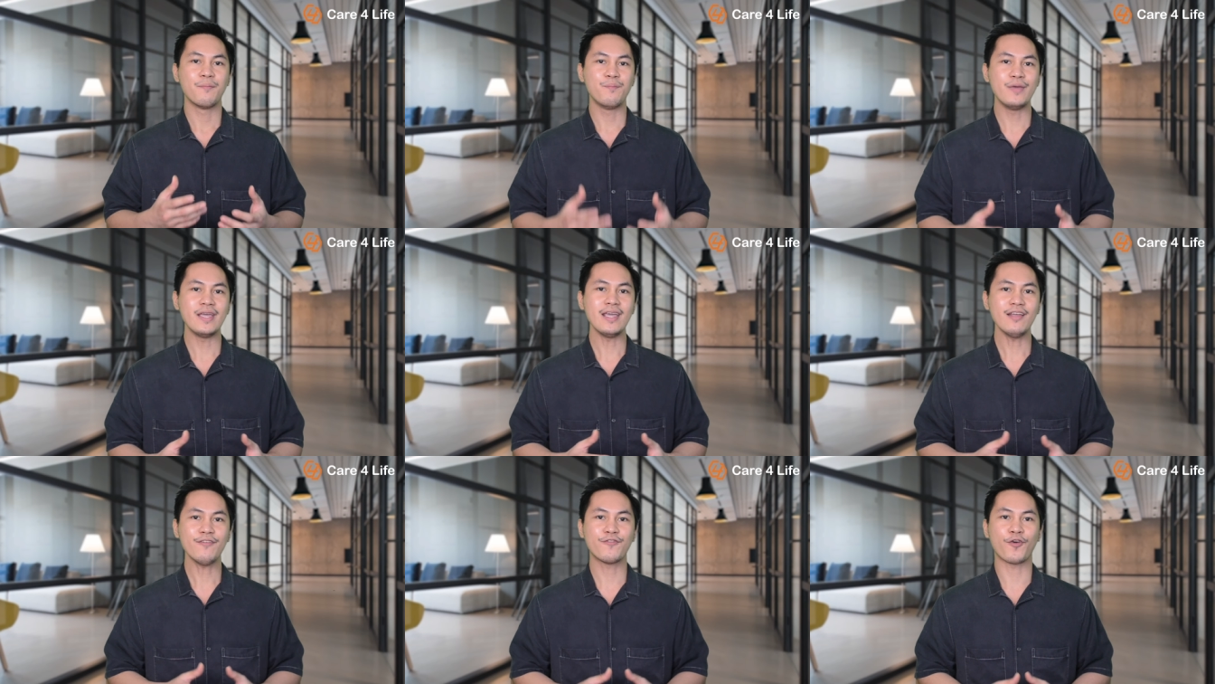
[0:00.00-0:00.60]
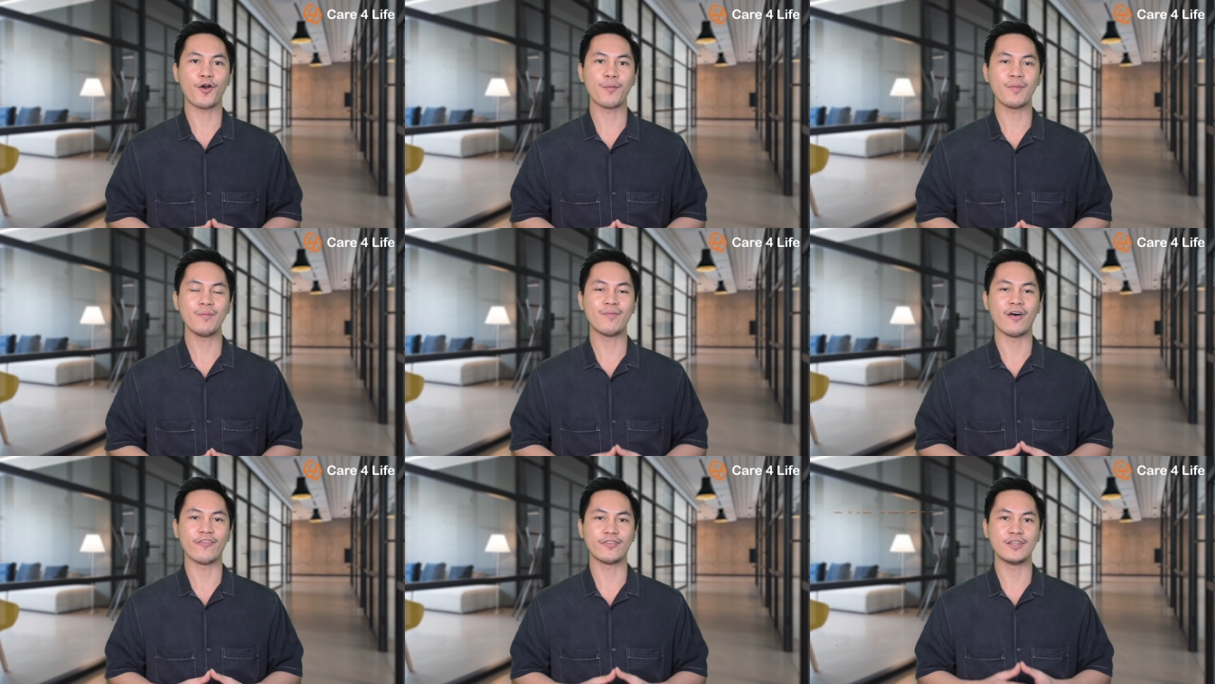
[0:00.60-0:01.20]
Be informed
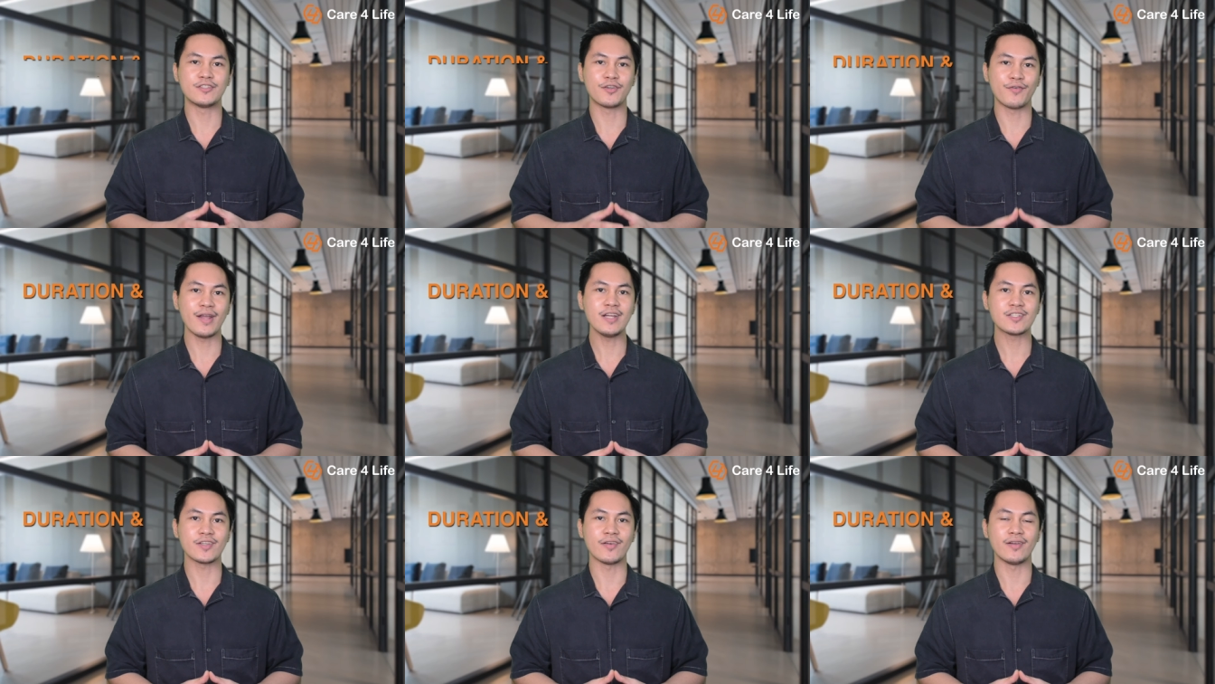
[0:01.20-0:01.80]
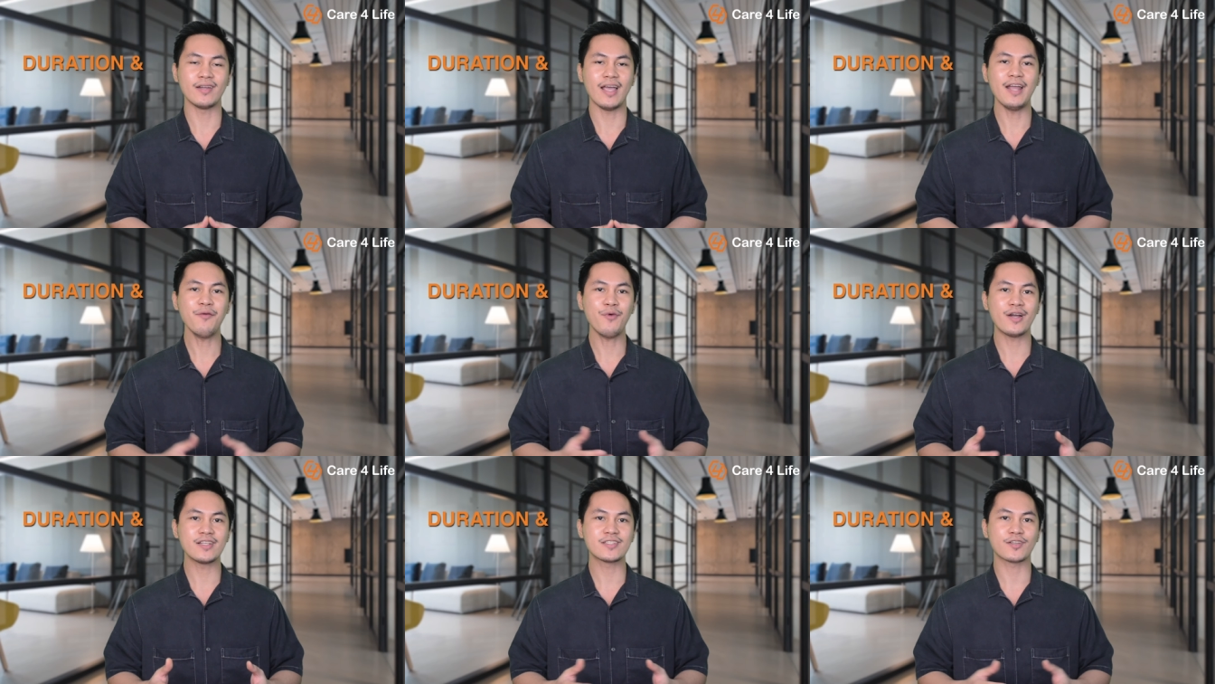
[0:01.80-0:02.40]
about the duration and
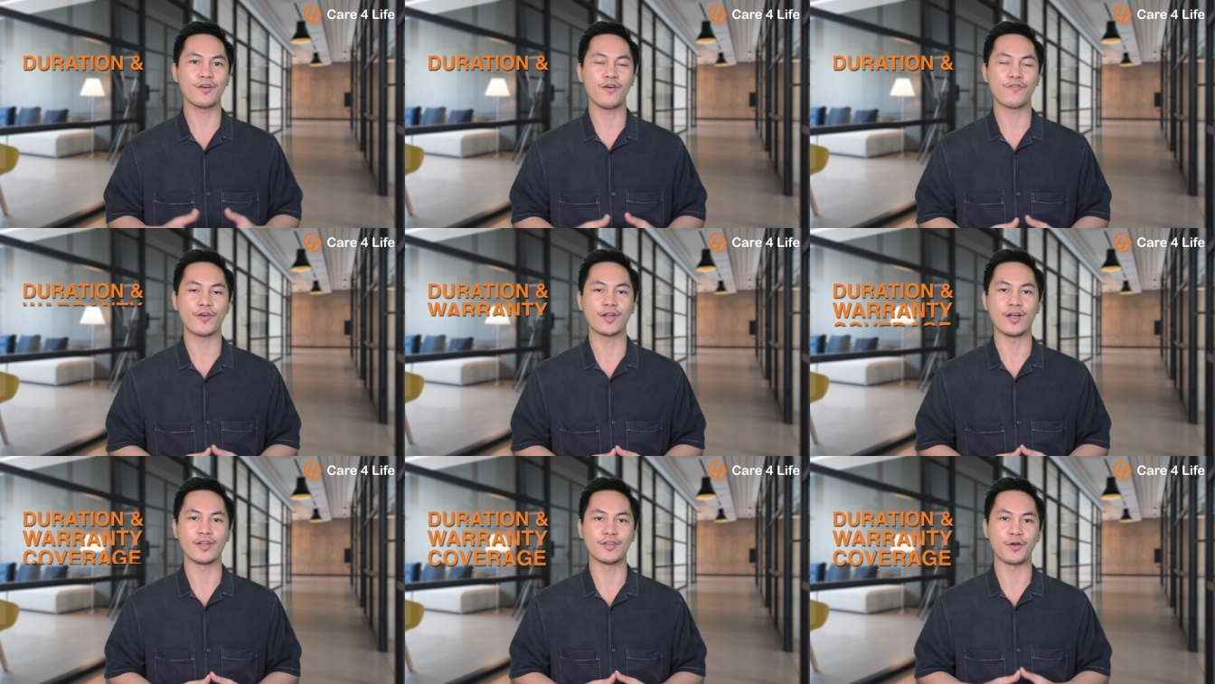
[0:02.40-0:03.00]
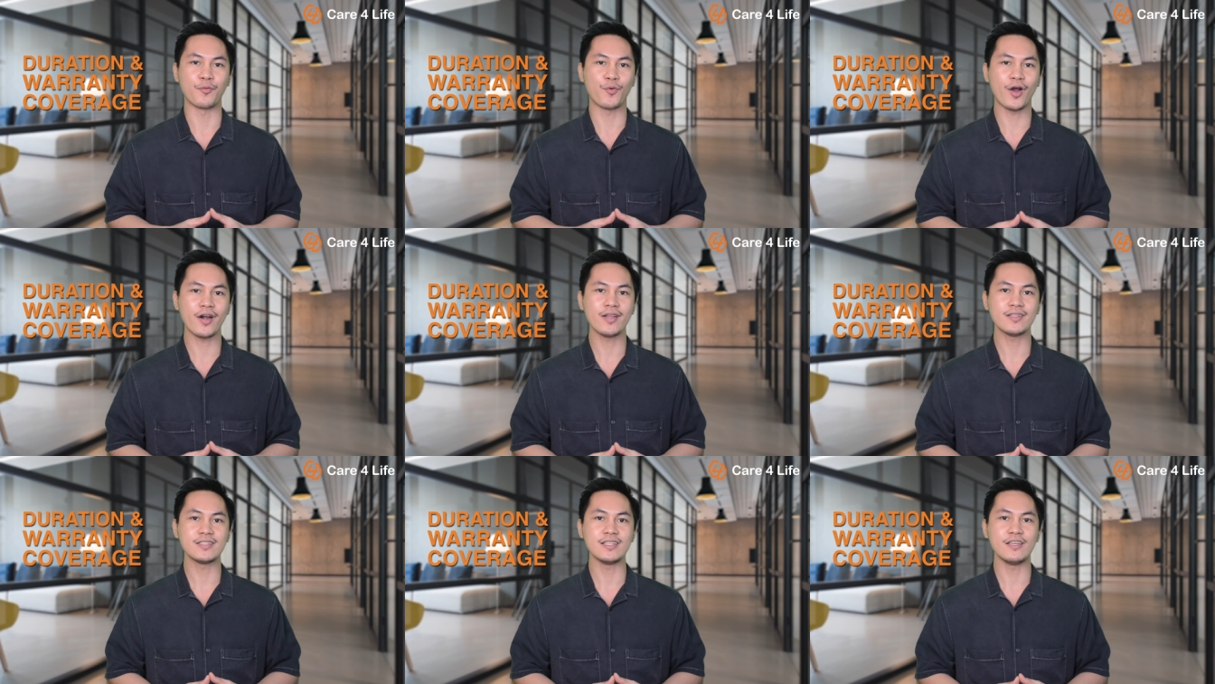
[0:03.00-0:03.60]
what is covered under
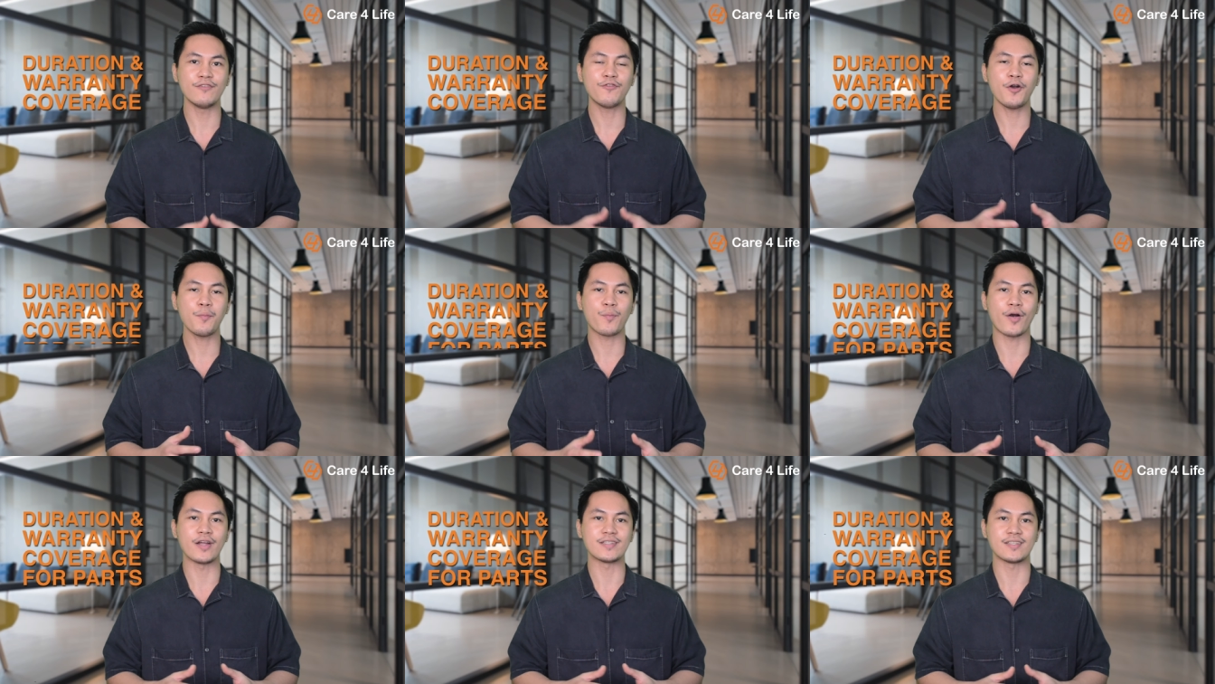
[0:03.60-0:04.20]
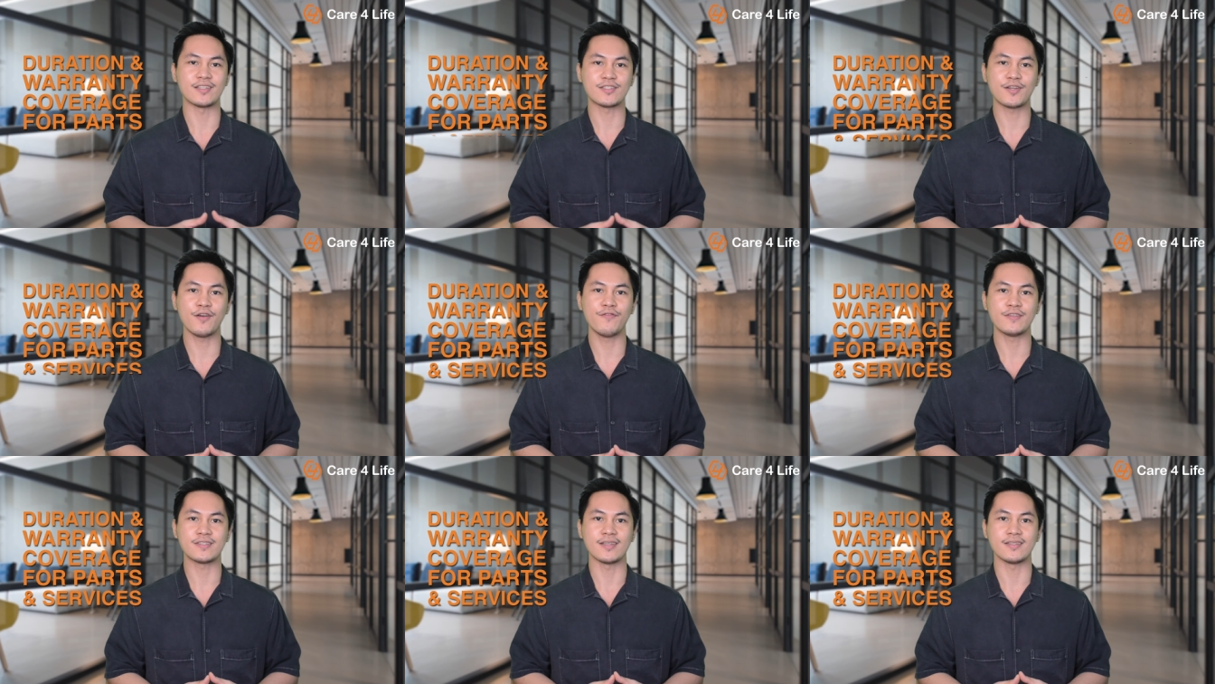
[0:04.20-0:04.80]
warranty for parts and
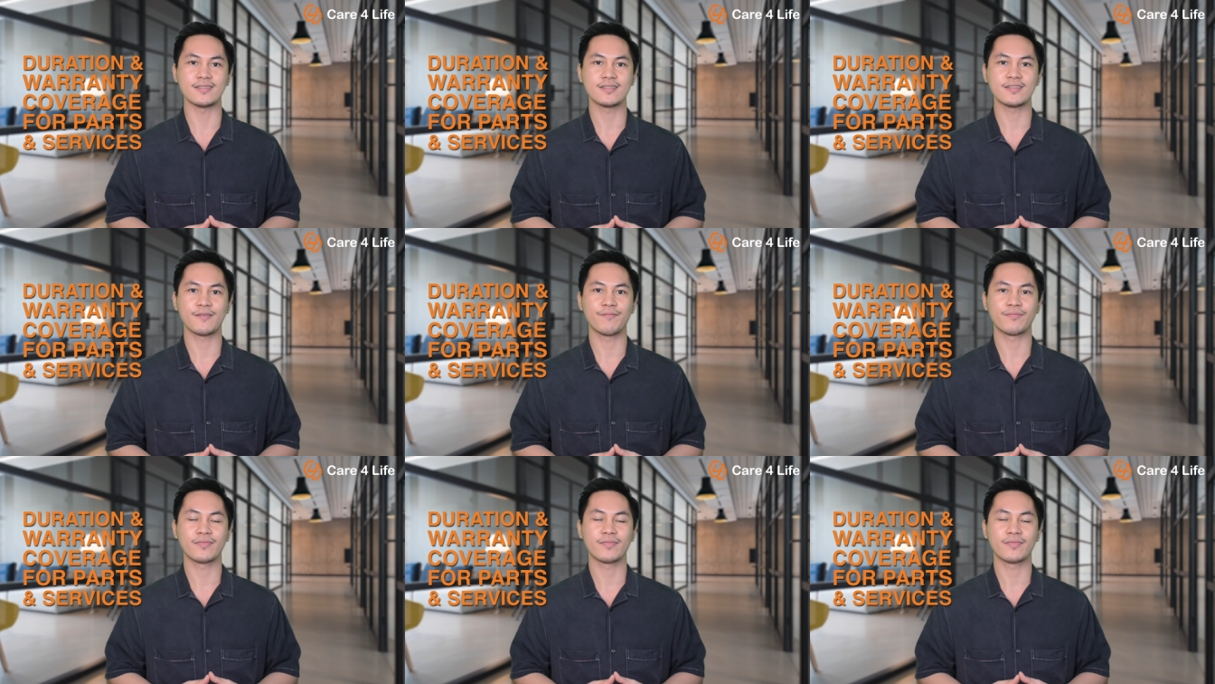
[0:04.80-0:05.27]
services,